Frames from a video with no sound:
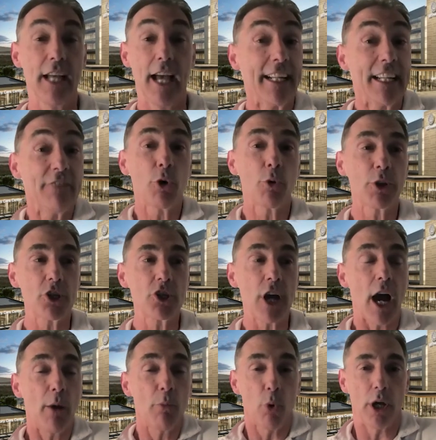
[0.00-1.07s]
I didn't even know what the
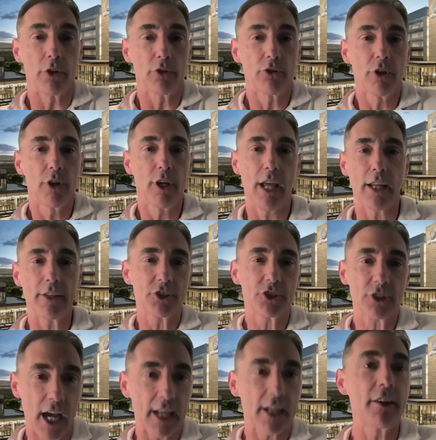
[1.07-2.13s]
job was. I
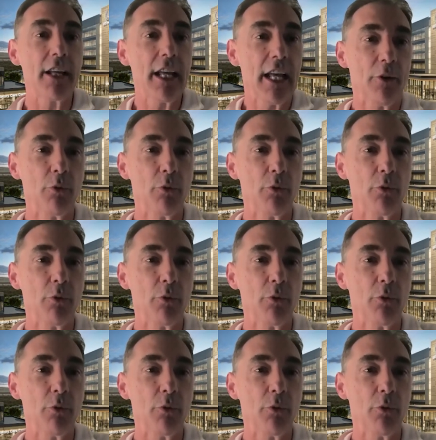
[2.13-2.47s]
just kind of